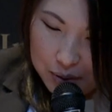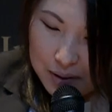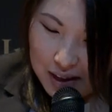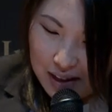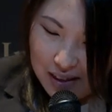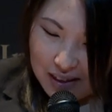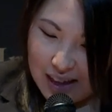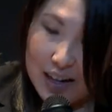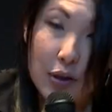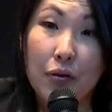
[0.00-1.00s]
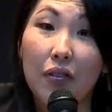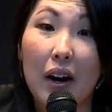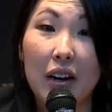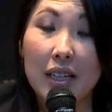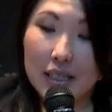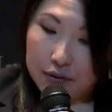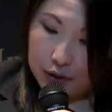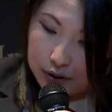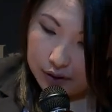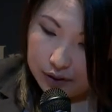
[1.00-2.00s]
mean that it's very
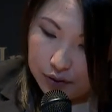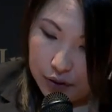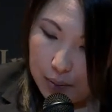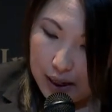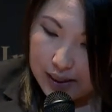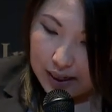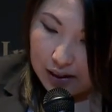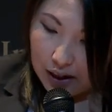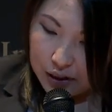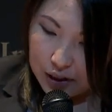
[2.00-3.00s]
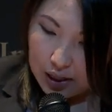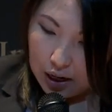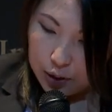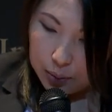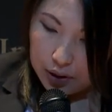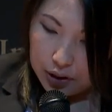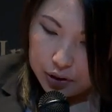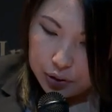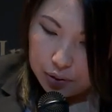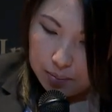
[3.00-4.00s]
difficult for many technologists and entrepreneurs
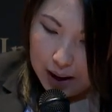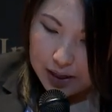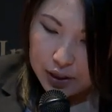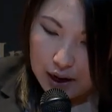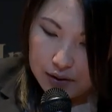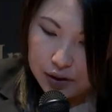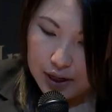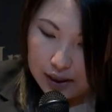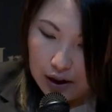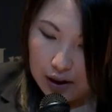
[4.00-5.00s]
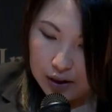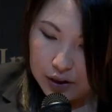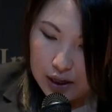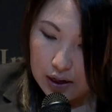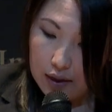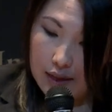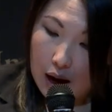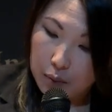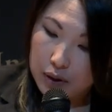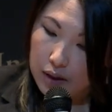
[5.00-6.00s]
to imagine how their technology
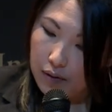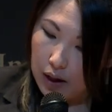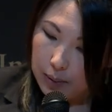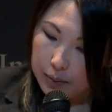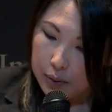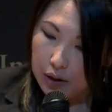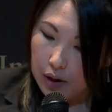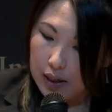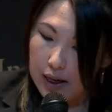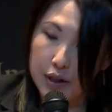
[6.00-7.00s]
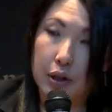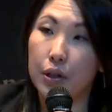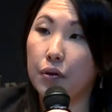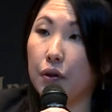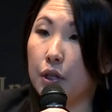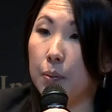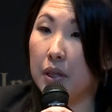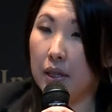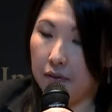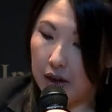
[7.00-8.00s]
that was developed with good intentions for
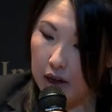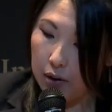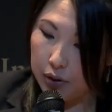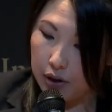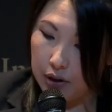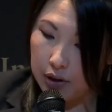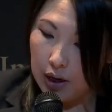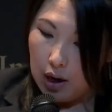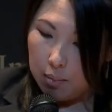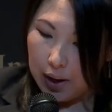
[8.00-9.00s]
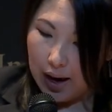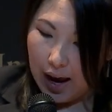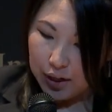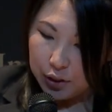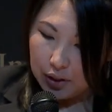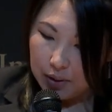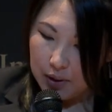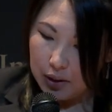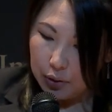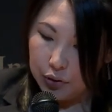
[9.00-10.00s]
specific users might actually
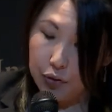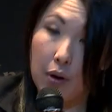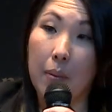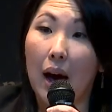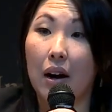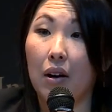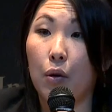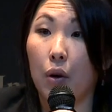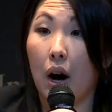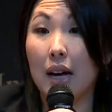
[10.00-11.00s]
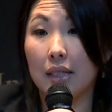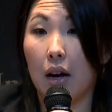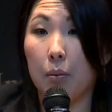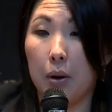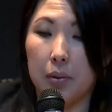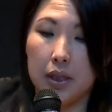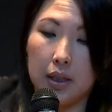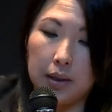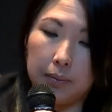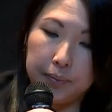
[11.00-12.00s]
be used for bad or hostile purposes.